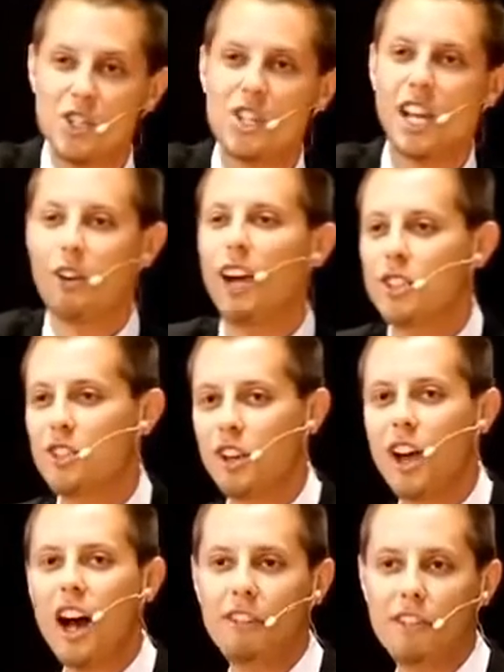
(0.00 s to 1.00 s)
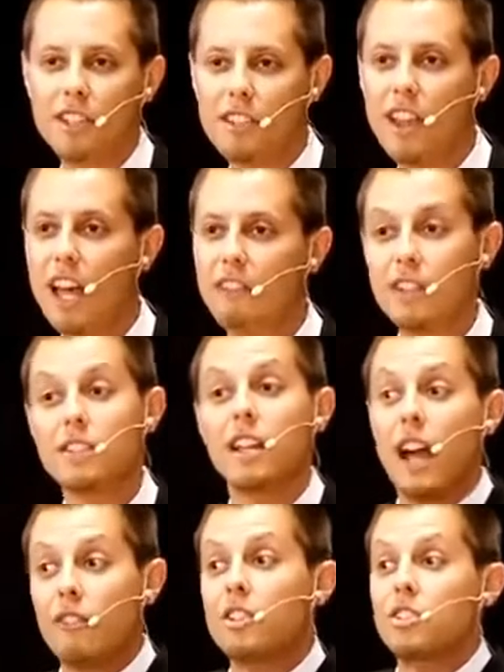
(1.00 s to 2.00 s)
cigarette took off his life because
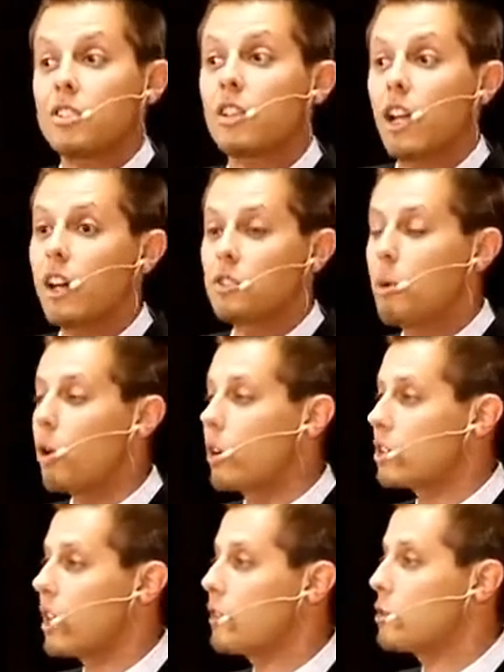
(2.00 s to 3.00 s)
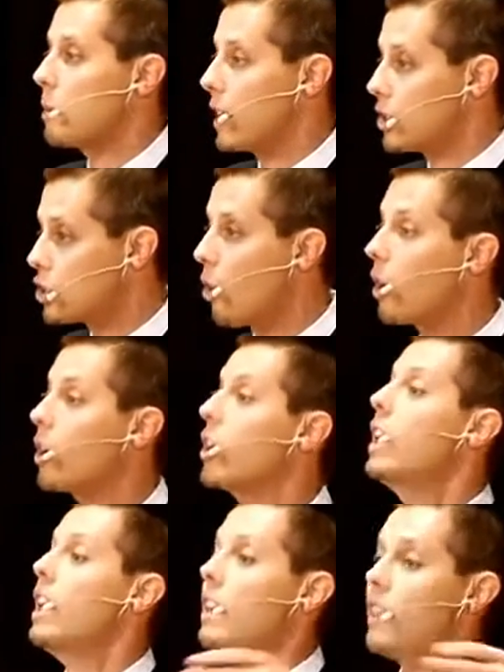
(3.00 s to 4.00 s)
the average uh, smoker's lifespan is shorter
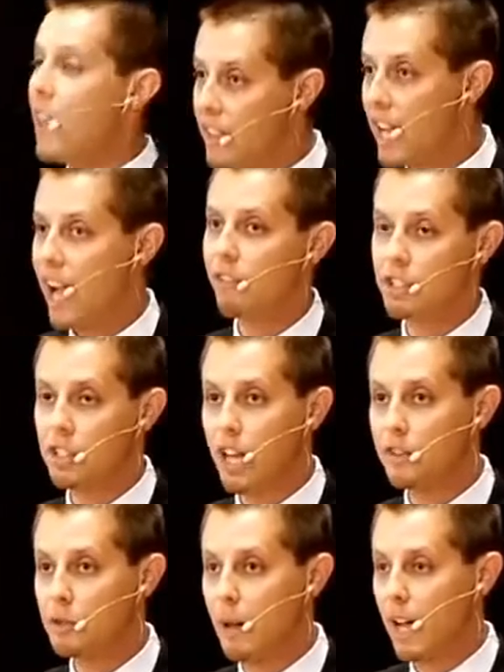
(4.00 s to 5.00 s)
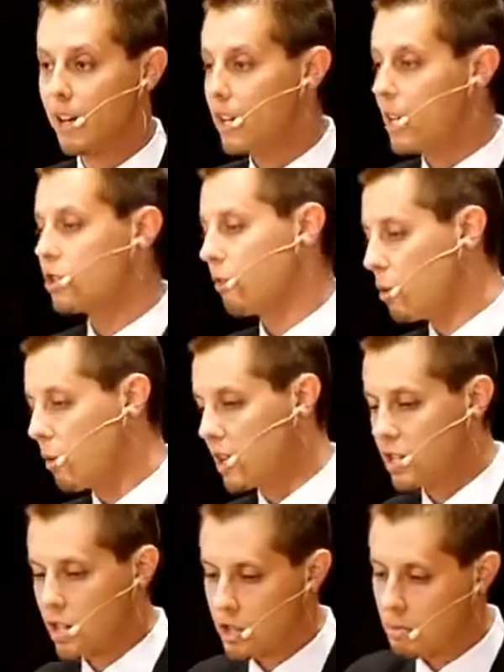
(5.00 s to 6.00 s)
than the average lifespan. So if he
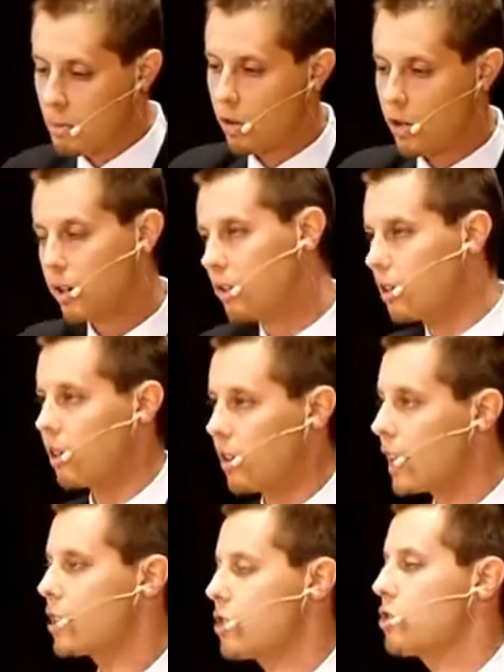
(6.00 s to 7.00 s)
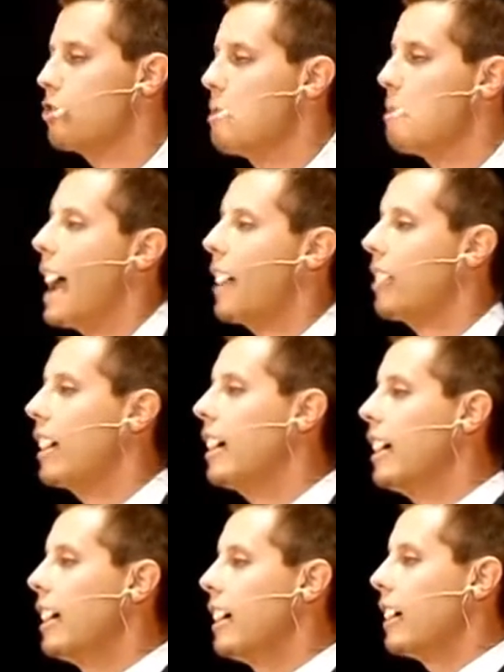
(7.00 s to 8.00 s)
wasn't a smoker, you know, they can just do the math.
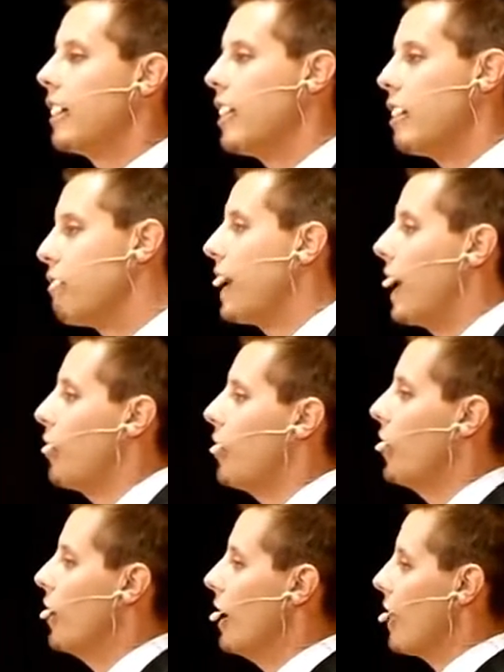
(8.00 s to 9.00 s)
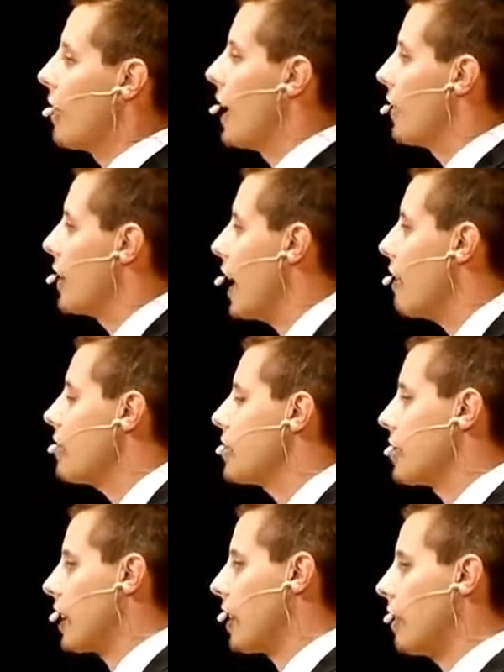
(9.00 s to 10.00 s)
They've found that the average
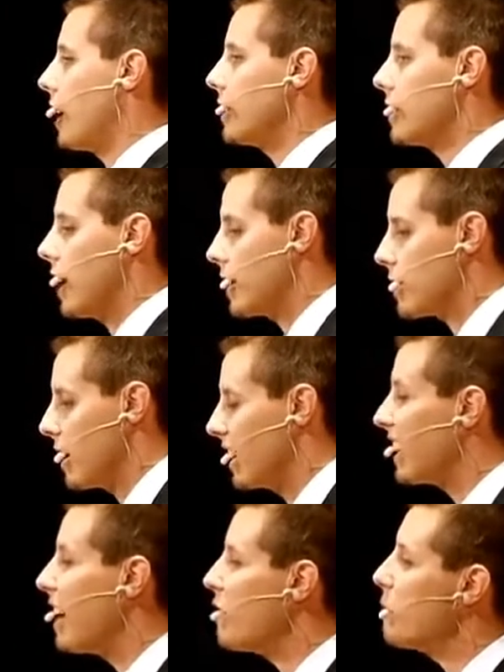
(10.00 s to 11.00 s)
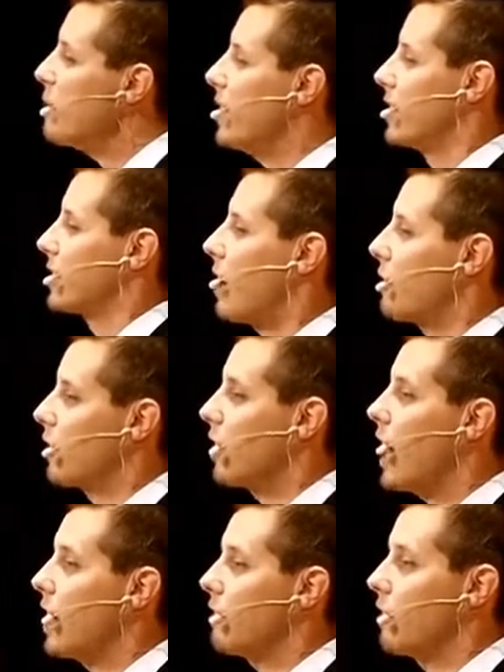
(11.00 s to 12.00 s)
cigarette takes 11 minutes off your
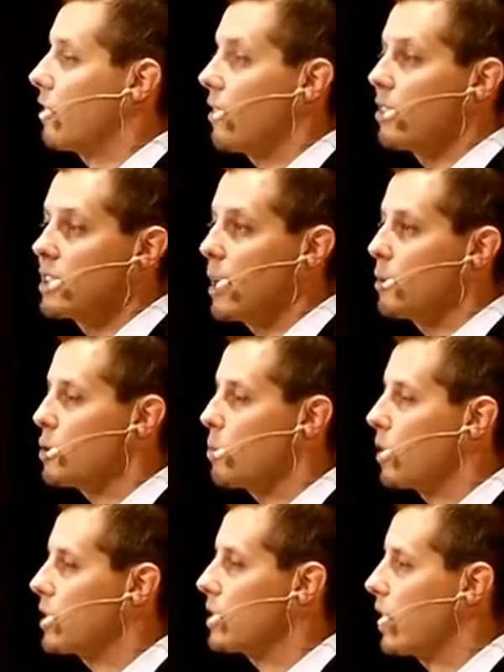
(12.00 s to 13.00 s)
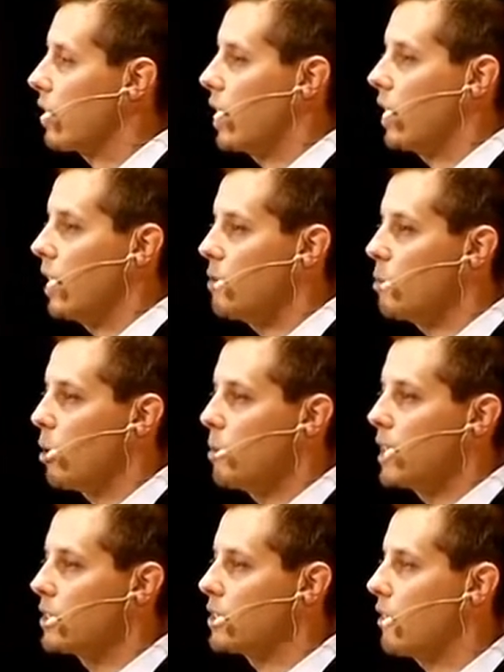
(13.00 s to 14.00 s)
life for every time you smoke a cigarette, 11 more
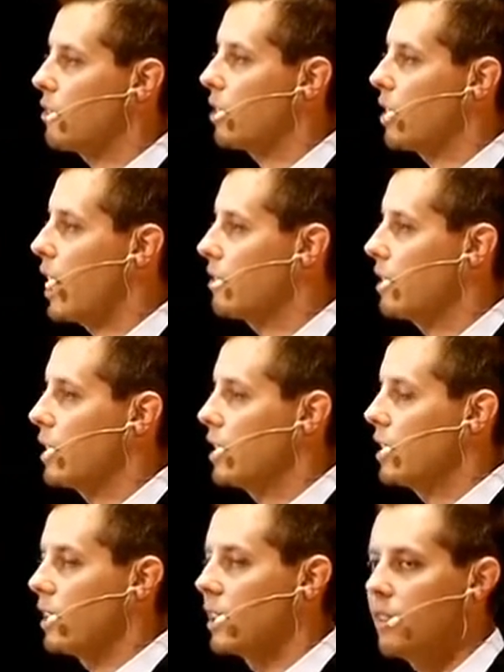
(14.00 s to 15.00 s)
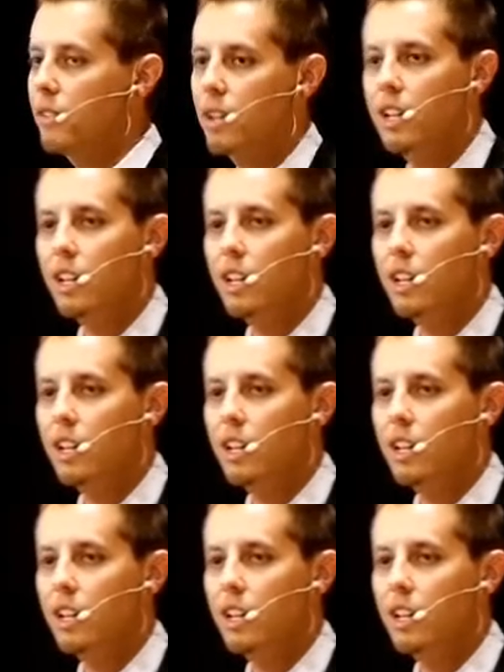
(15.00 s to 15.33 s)
minutes off your life. 11.